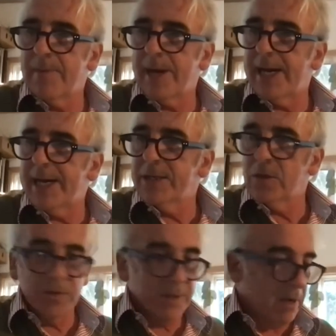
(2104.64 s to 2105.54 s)
about, it is
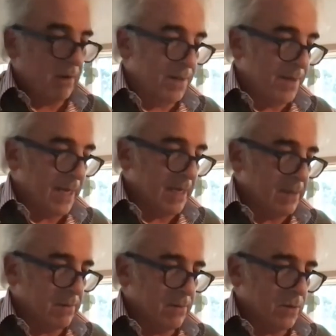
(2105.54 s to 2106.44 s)
also, I think, it
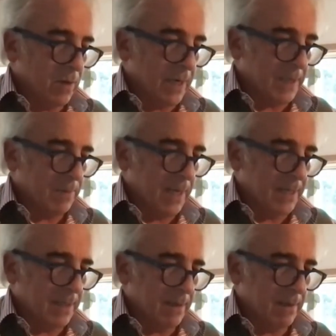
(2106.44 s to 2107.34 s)
strikes me
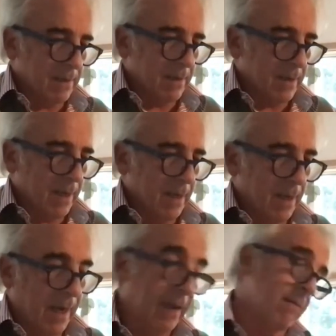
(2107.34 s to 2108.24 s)
as a
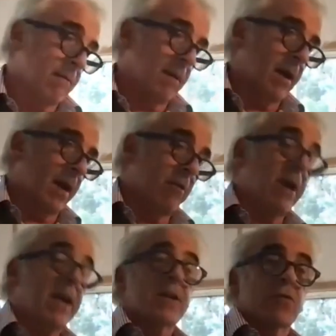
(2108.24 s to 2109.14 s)

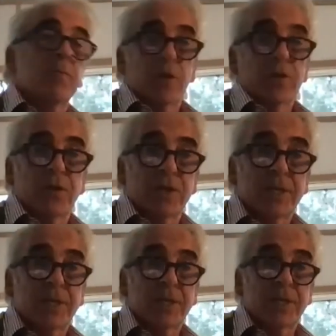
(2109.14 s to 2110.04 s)
great tribute to
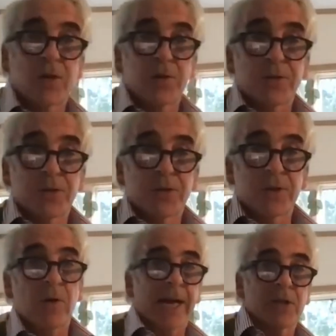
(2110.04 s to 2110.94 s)
Ted Hughes
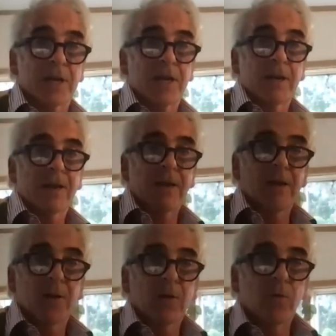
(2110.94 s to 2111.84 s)
too, actually.
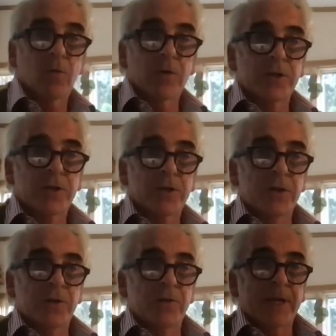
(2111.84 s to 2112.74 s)
What you're
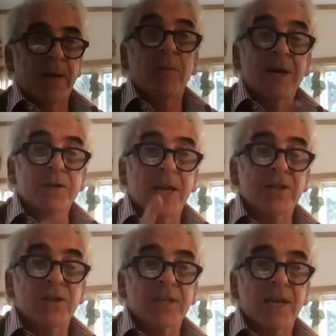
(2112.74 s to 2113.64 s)
doing in that poem,
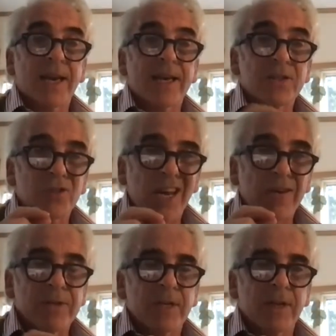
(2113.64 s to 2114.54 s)
because as you say,
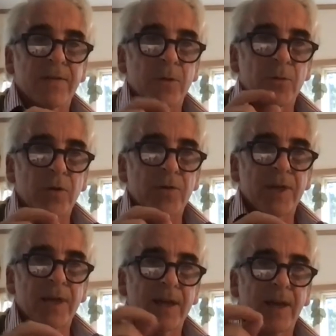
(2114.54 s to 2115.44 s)
it's generative. The
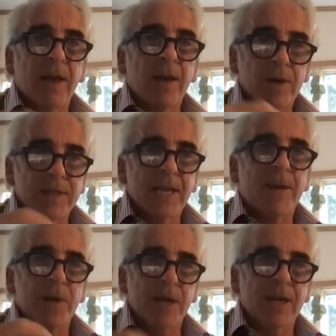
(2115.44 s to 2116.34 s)
real thing, when it's
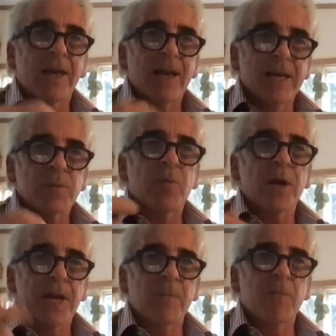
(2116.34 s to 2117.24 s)
happening, it's
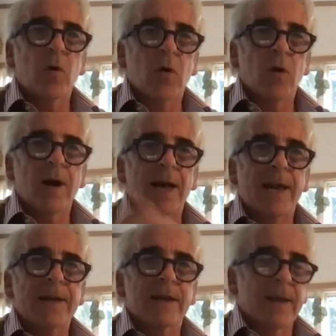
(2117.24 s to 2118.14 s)
breeding more.
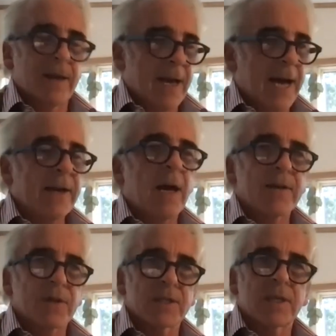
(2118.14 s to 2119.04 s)
And
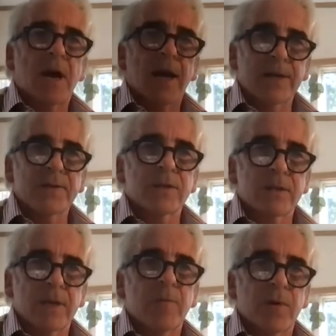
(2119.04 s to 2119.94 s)
unlike the silence
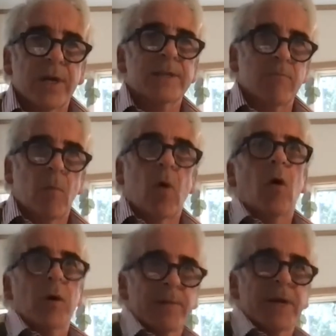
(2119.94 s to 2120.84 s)
that breeds
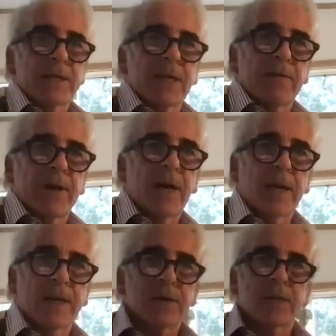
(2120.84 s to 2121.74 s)
more domestic
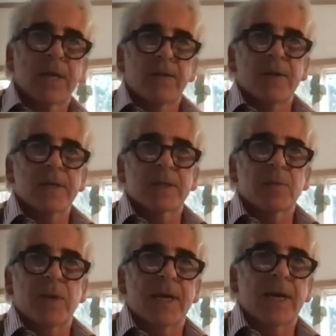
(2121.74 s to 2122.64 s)
violence, this
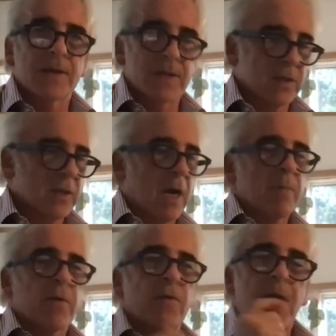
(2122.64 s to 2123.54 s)
speaking, this type of